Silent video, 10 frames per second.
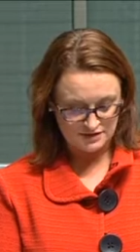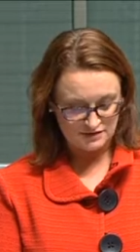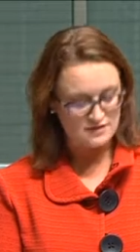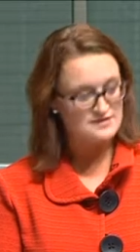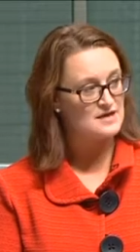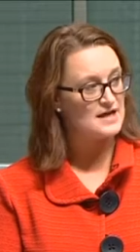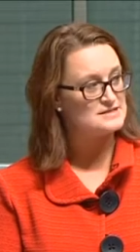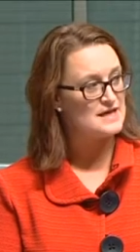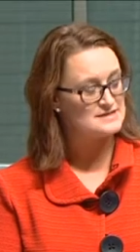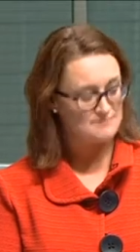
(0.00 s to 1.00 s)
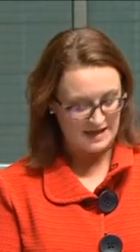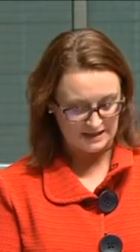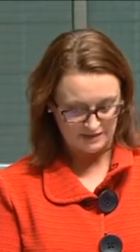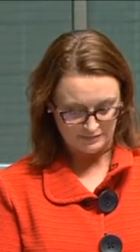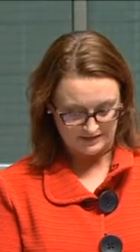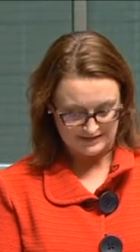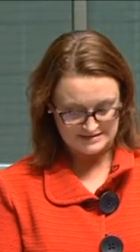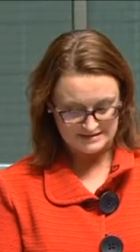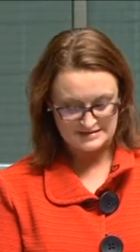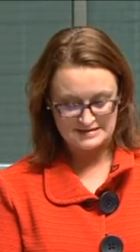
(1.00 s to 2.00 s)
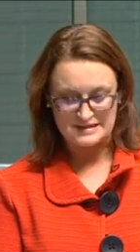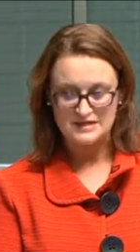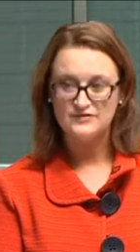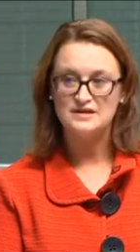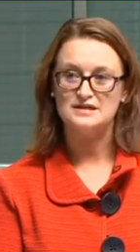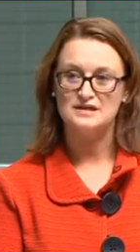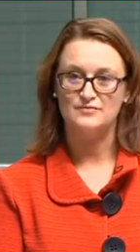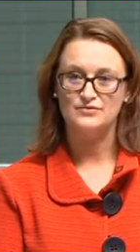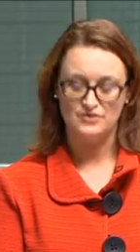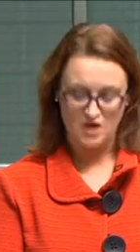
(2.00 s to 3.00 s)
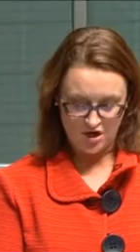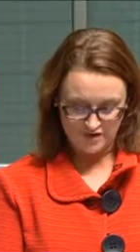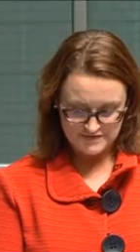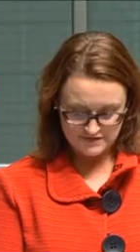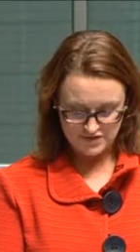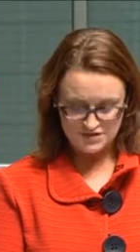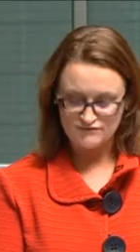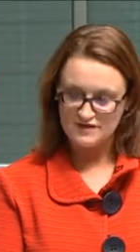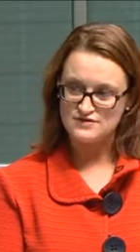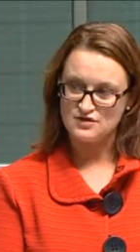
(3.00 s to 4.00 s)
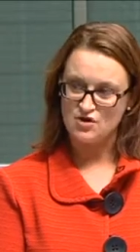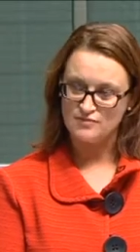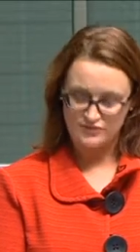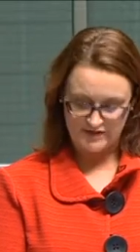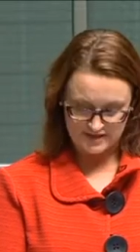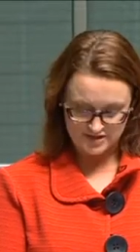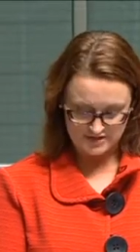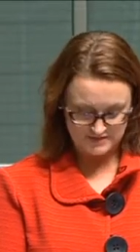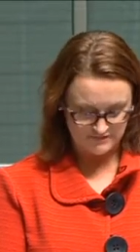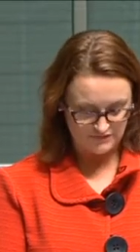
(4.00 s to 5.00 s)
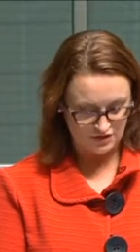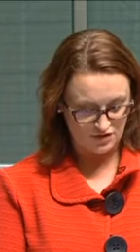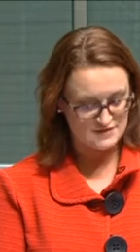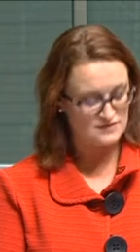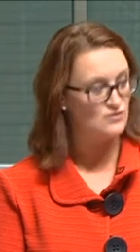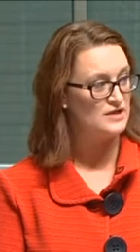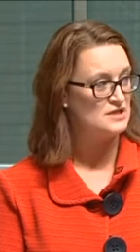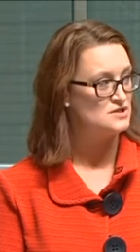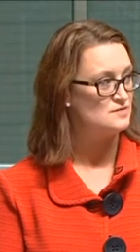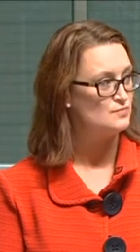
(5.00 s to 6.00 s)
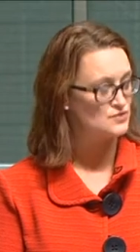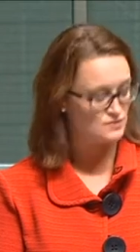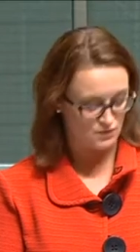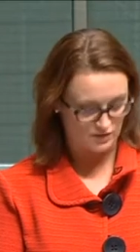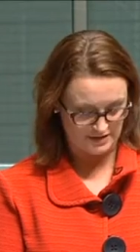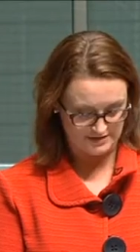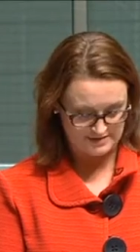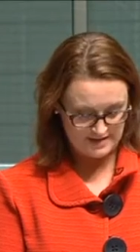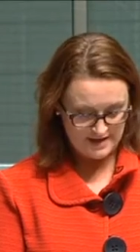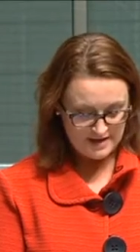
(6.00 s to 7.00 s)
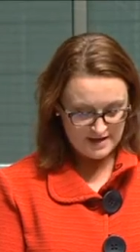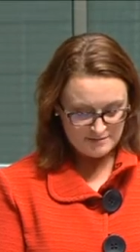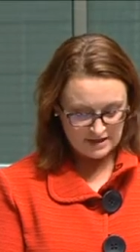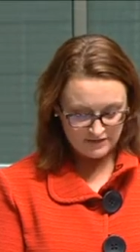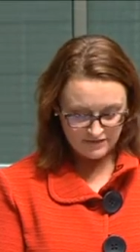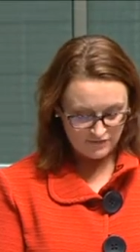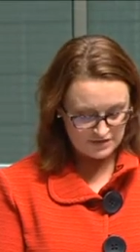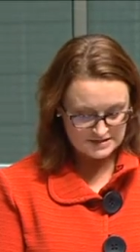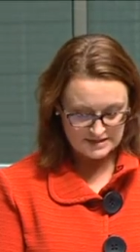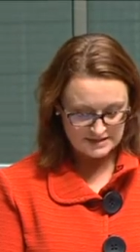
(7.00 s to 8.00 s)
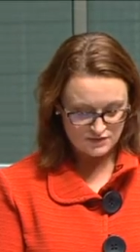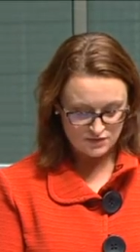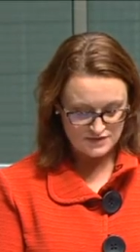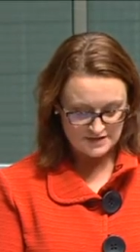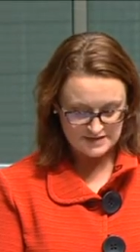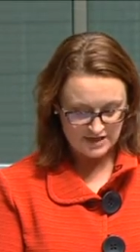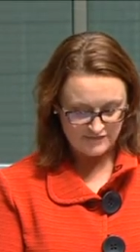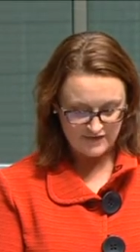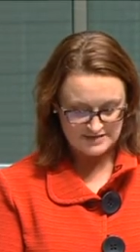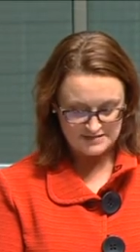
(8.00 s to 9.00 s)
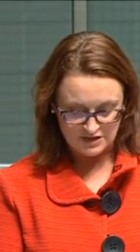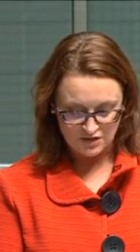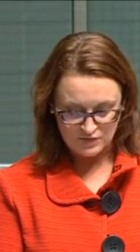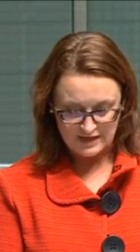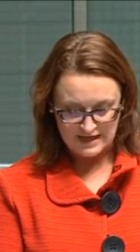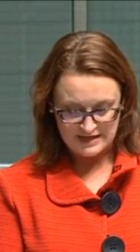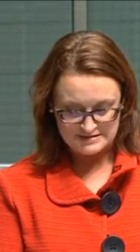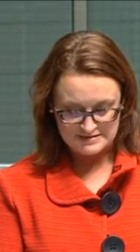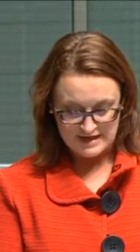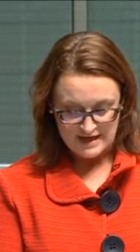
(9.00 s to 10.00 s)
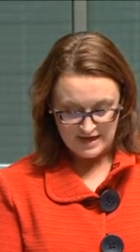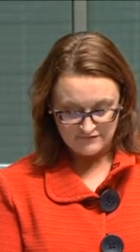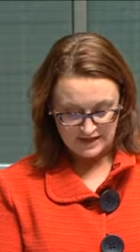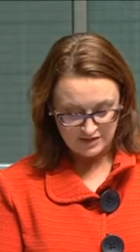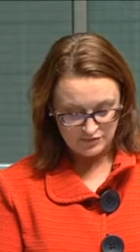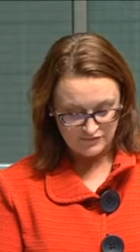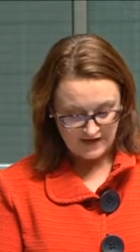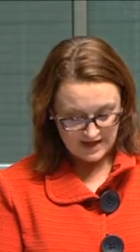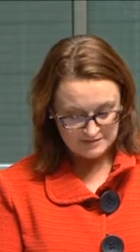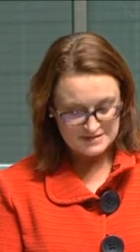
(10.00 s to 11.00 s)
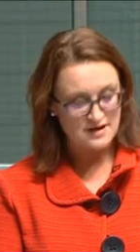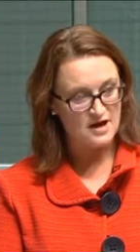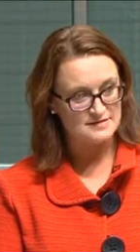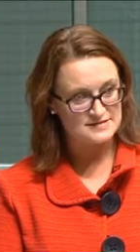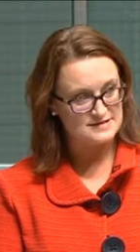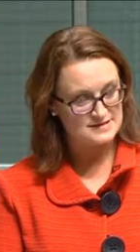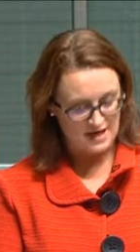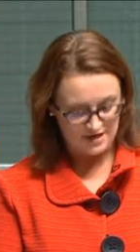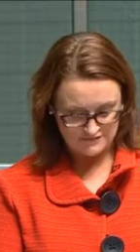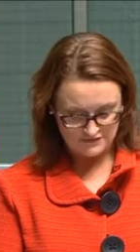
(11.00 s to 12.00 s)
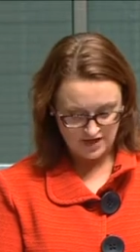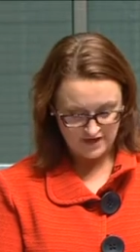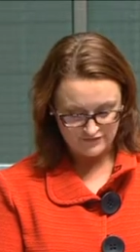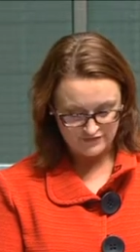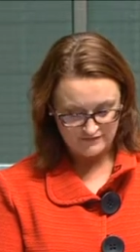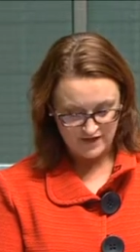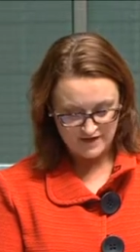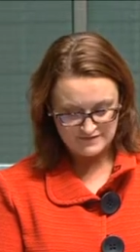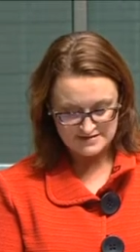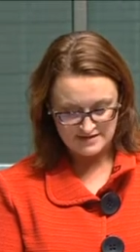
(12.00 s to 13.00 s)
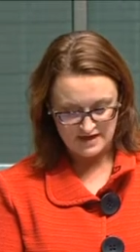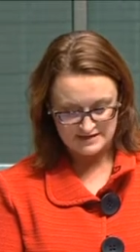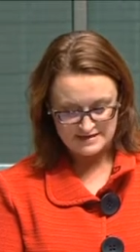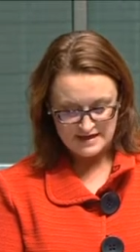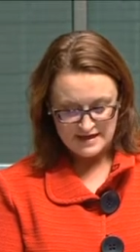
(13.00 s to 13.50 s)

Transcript: alongside Tasmania Police in a significant number of search and rescue operations for lost or injured bushwalkers. Many of the volunteers also sacrificed their long weekends and valuable family time to staff driver reviver sites